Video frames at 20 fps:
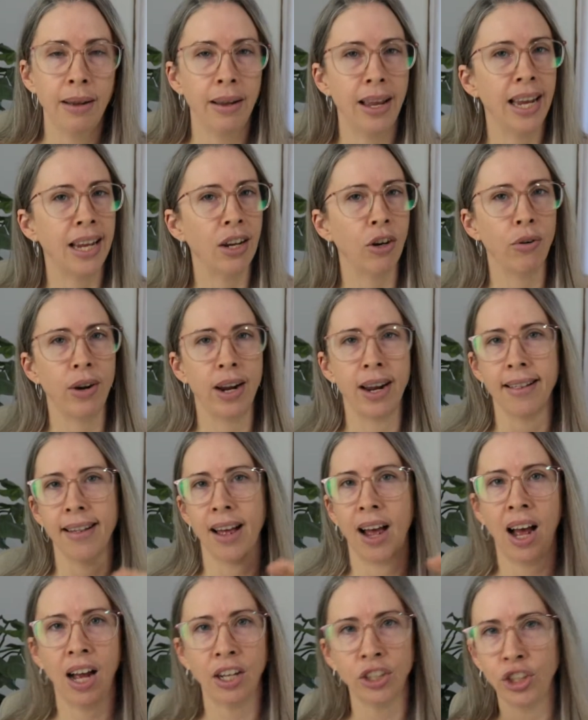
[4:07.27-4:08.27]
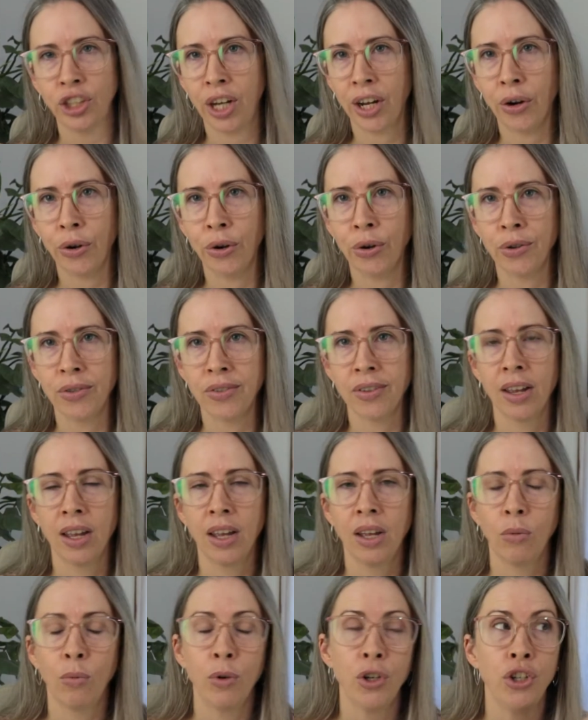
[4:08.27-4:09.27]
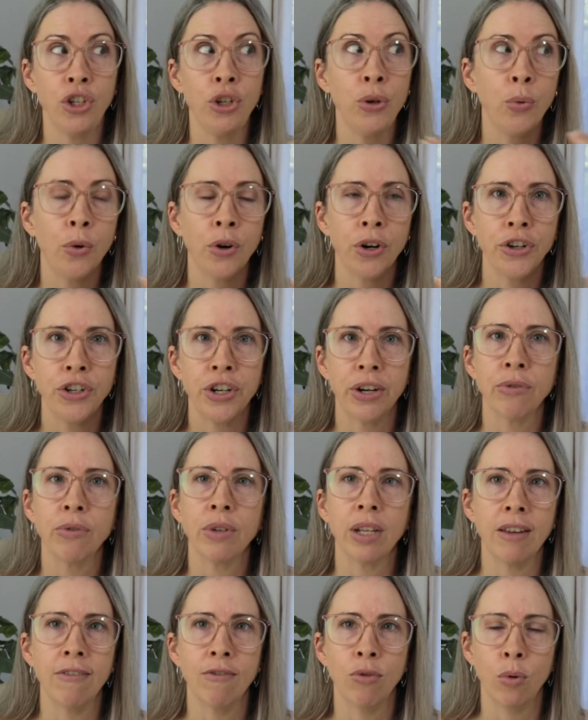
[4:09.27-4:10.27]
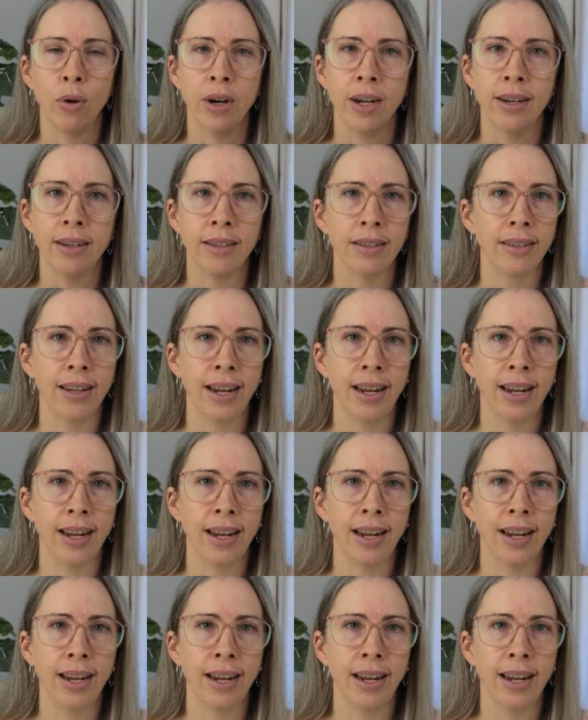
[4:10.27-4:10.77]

It creates harsh shadows, which you want to generally avoid